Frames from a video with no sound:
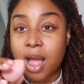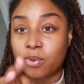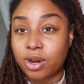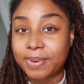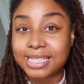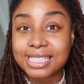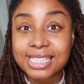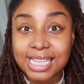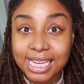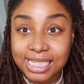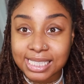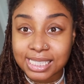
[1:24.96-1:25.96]
I woke up at
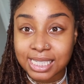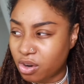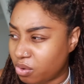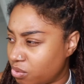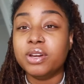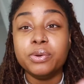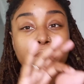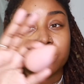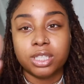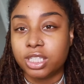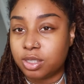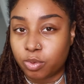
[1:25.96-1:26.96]
very
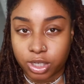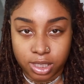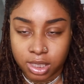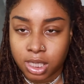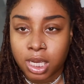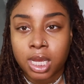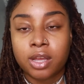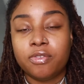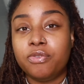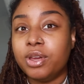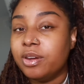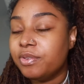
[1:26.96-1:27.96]
early this morning.
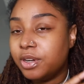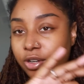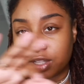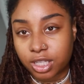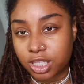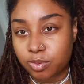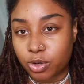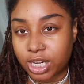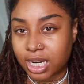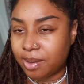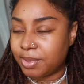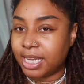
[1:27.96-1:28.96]
Very, very early this morning.
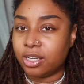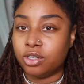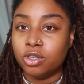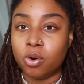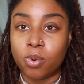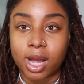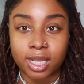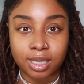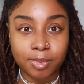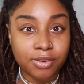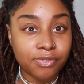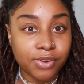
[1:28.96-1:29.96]
And I'm like, you know what?
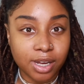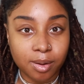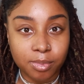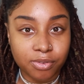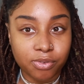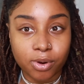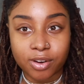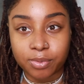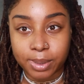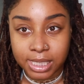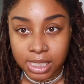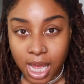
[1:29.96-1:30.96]
Let me film before
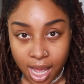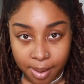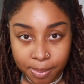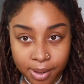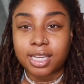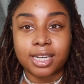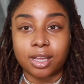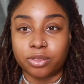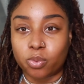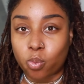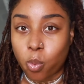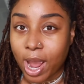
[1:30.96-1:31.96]
everybody's up. Get it out
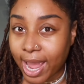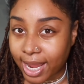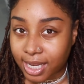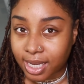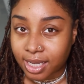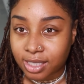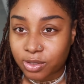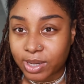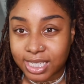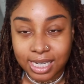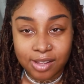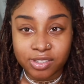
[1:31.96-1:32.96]
the way. So I
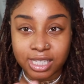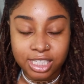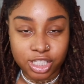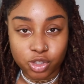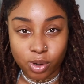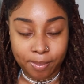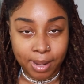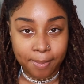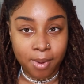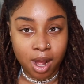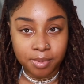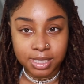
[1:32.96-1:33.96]
didn't have to like disrupt my
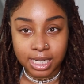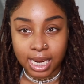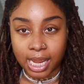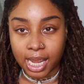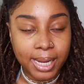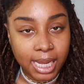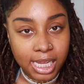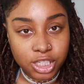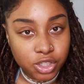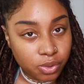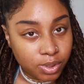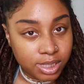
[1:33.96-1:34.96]
mom today. But as
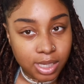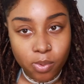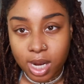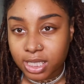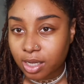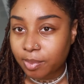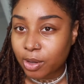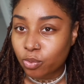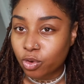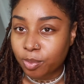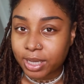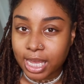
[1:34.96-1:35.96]
soon as I walked out of my
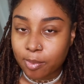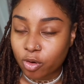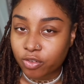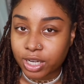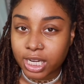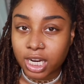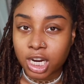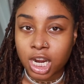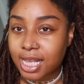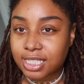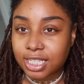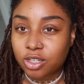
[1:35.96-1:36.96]
room and came over here,
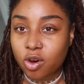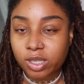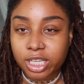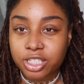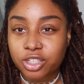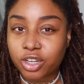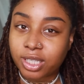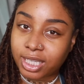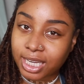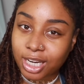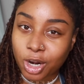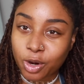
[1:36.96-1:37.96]
I see Nola
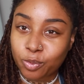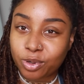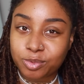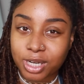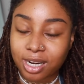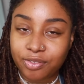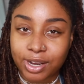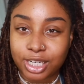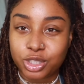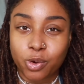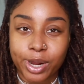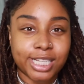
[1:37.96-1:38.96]
circling in her room trying to find
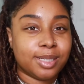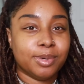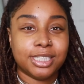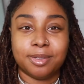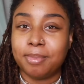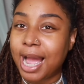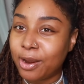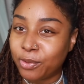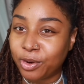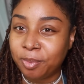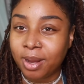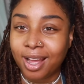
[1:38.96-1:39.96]
a toy to bring to my
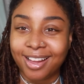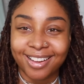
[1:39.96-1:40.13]
room.